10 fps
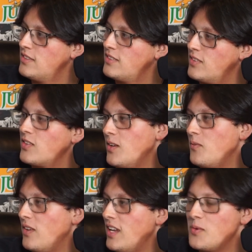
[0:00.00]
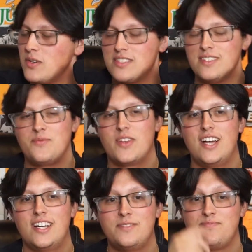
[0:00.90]
Okay, anyways.
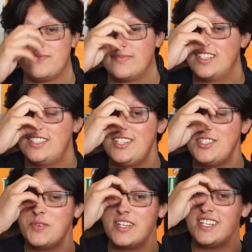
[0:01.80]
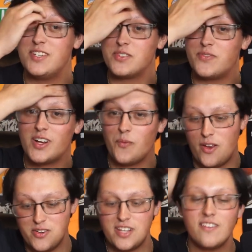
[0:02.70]
Did you see what he did to his fucking wide
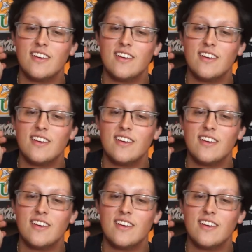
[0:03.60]
receiver?